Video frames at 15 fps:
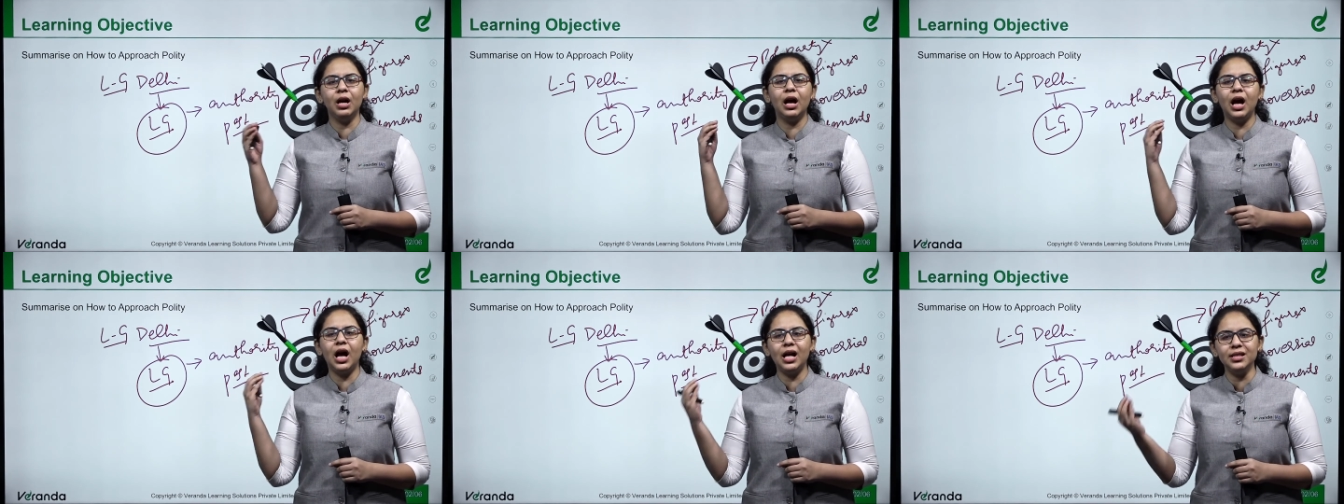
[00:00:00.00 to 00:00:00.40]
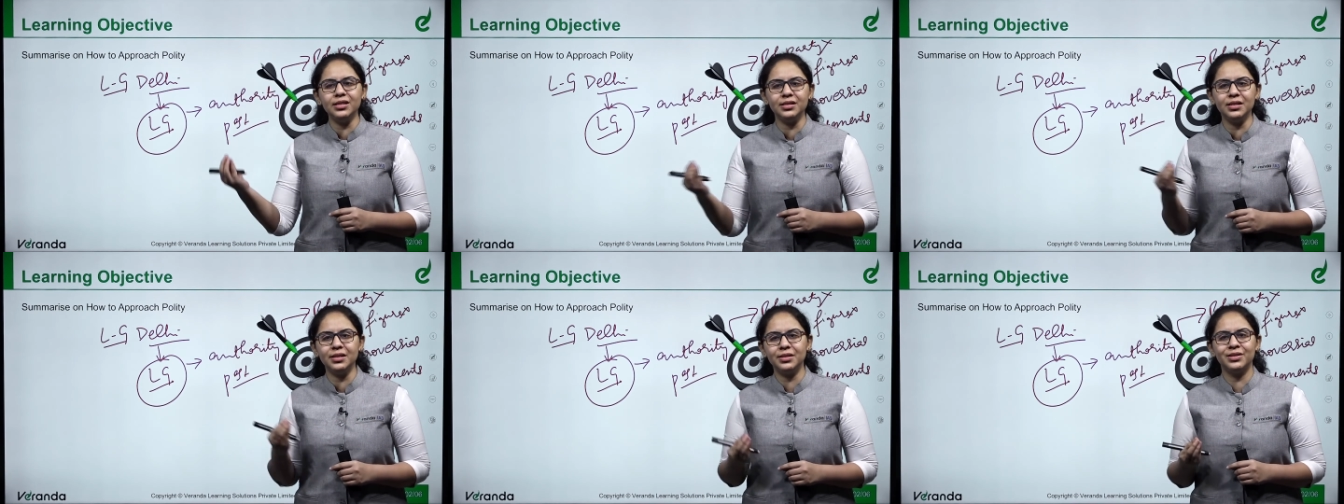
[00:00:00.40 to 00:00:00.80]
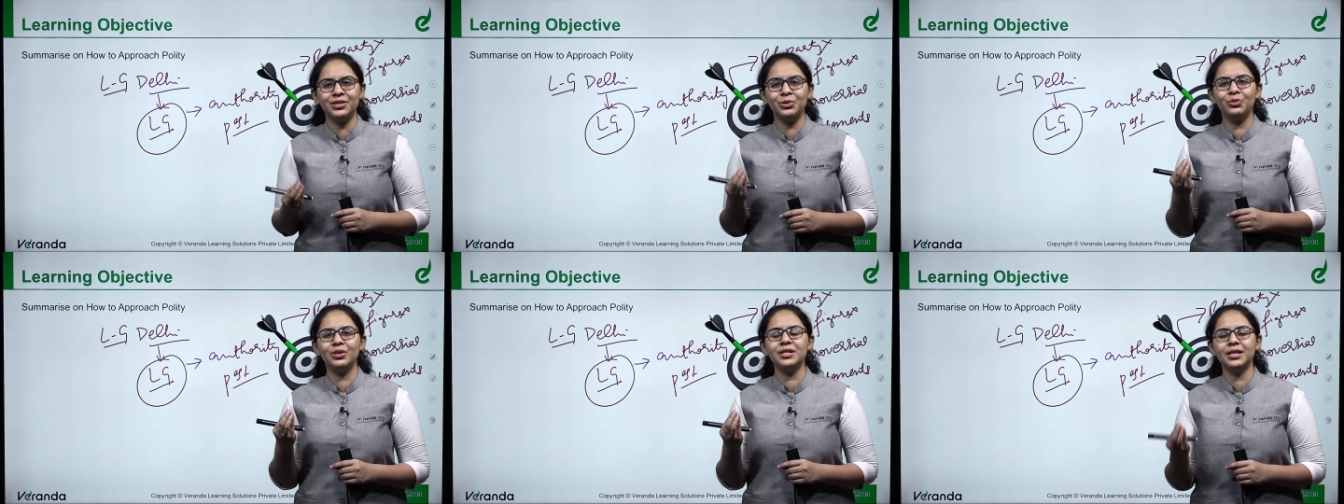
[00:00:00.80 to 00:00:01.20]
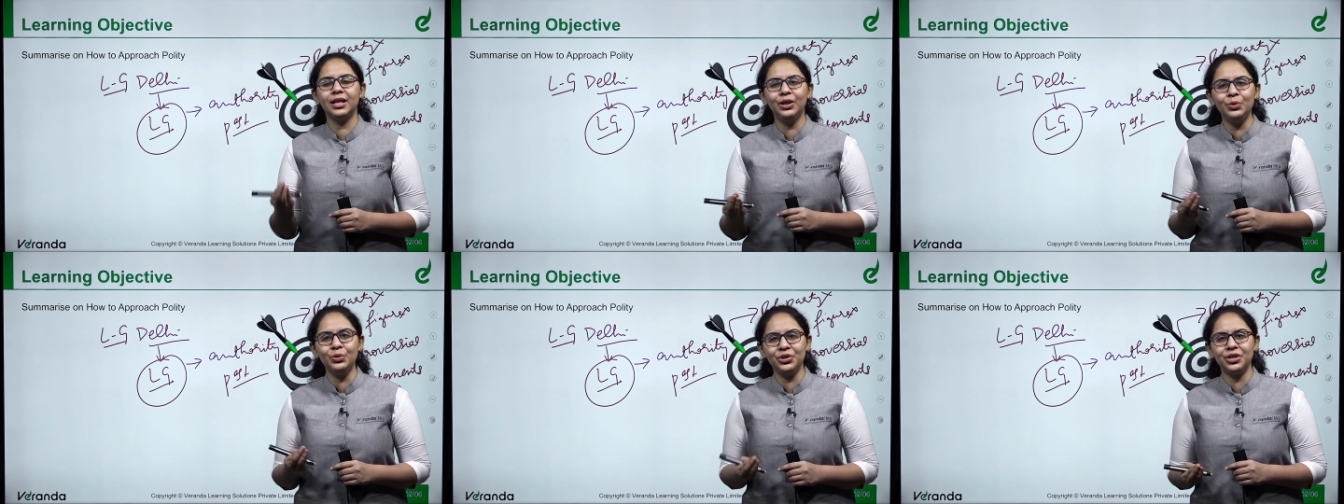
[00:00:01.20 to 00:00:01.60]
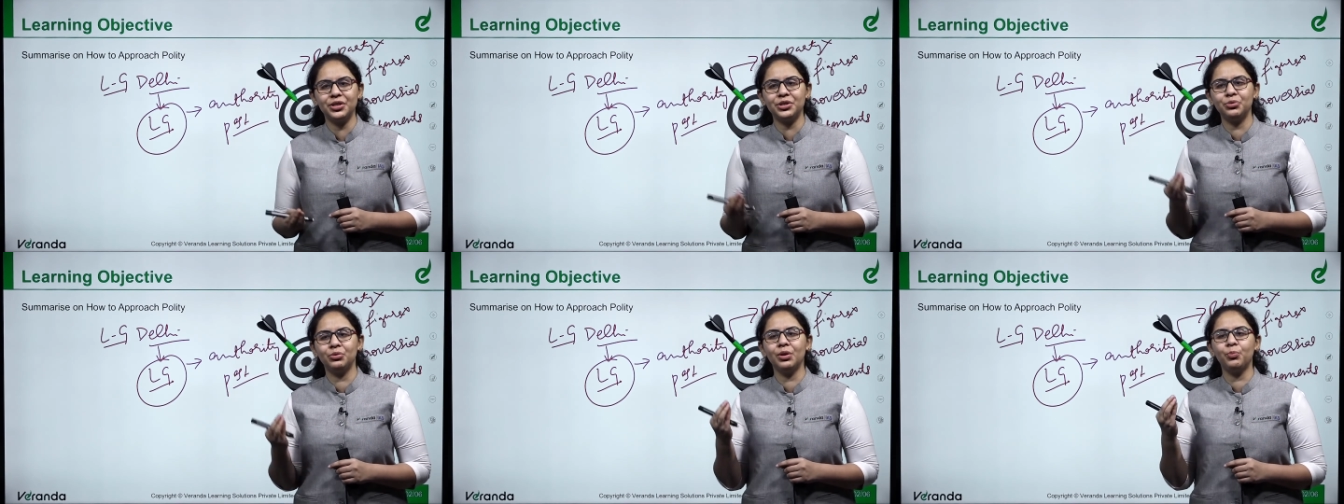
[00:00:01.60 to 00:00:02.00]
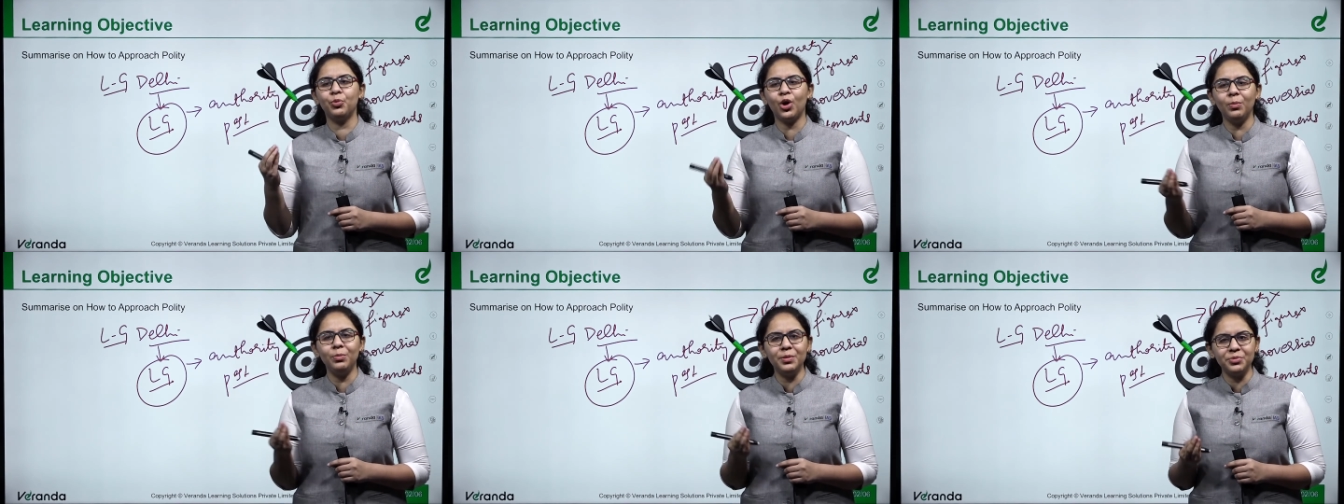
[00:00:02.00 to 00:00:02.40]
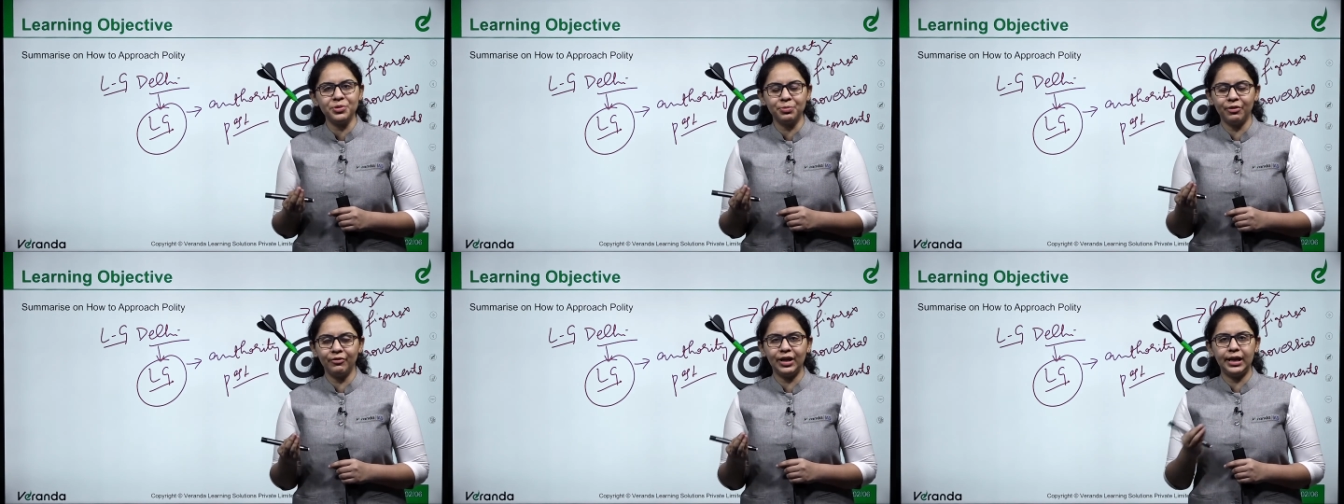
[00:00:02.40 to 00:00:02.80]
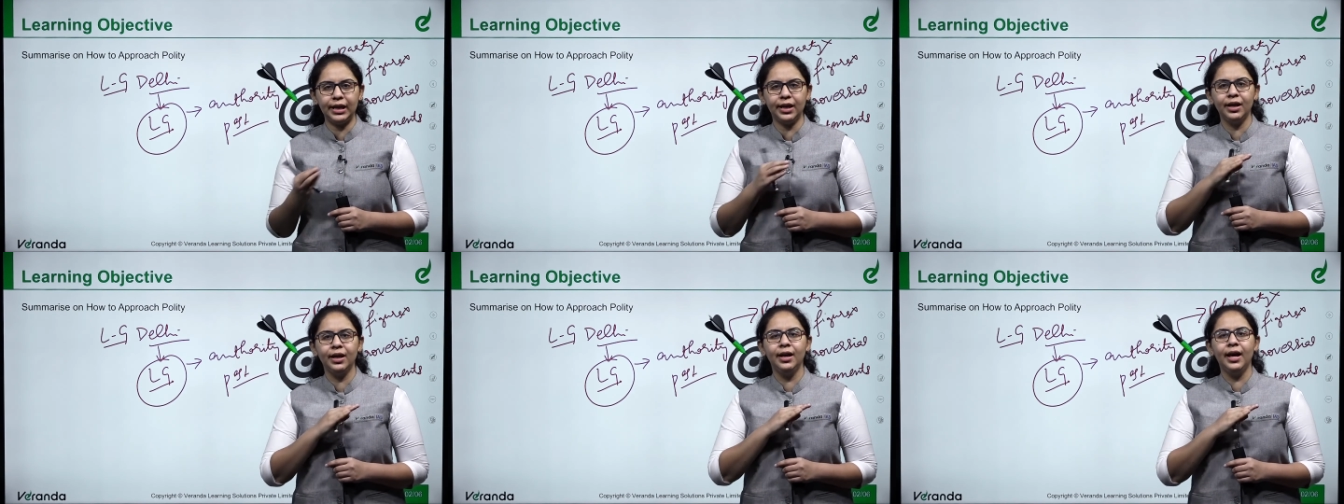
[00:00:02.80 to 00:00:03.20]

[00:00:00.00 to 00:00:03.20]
answers to the solutions, to the problems prevailing,